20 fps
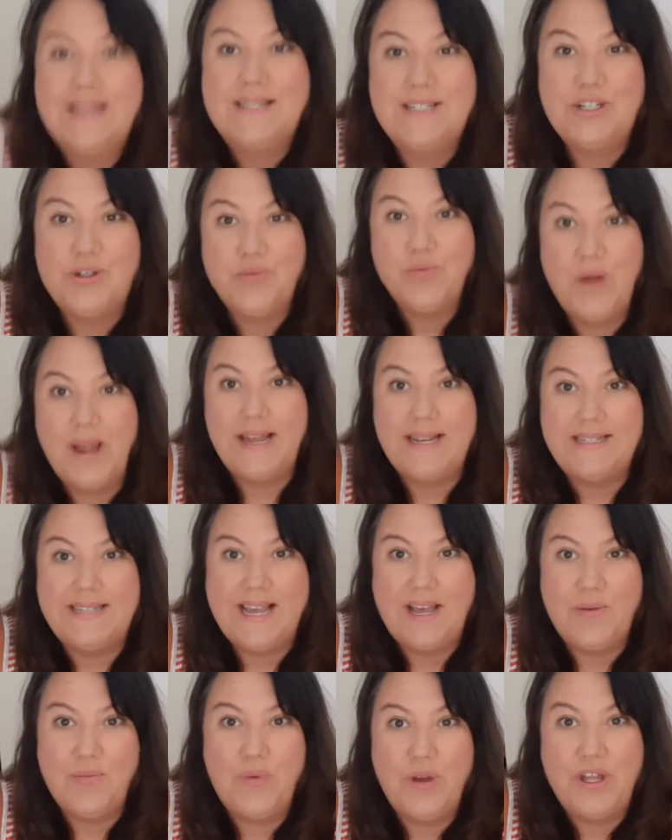to write
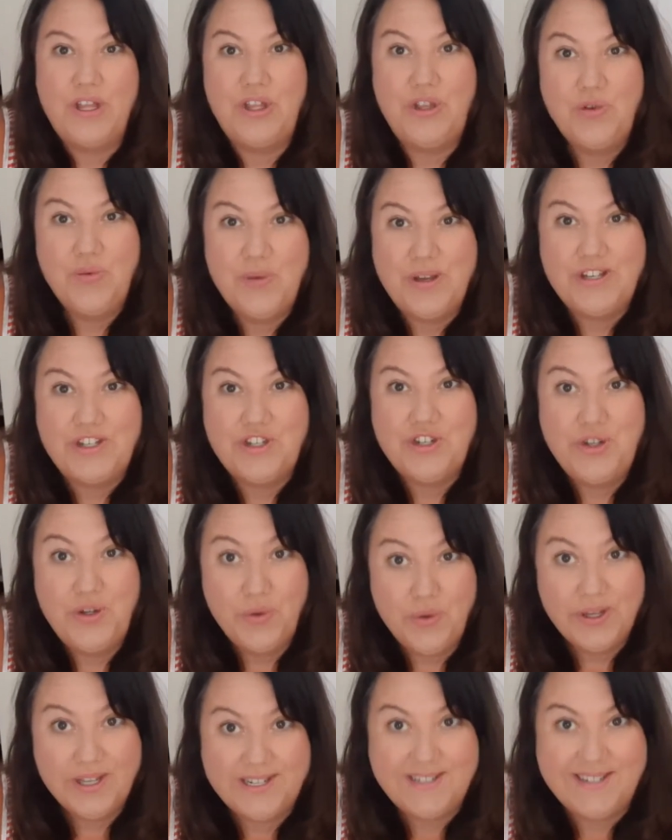down what you wish
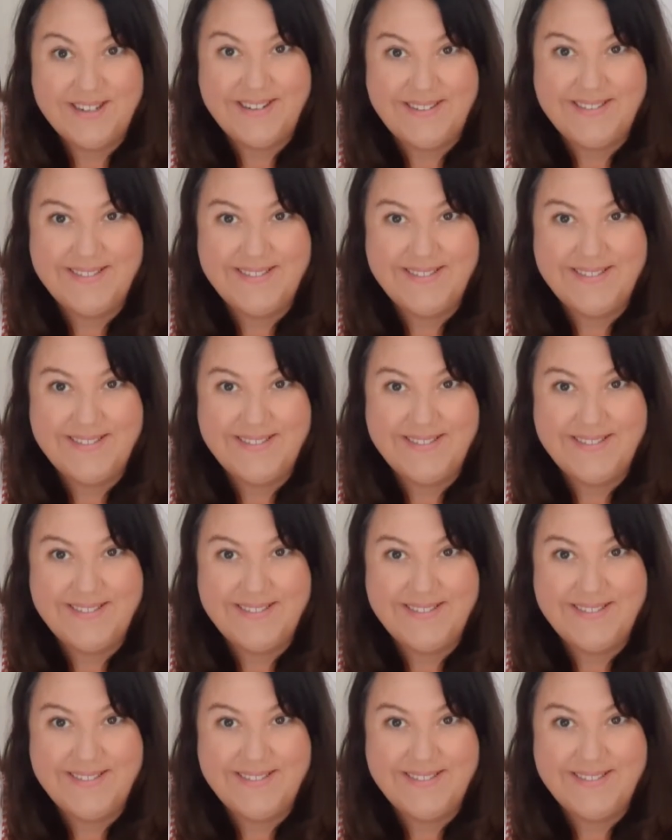you could do.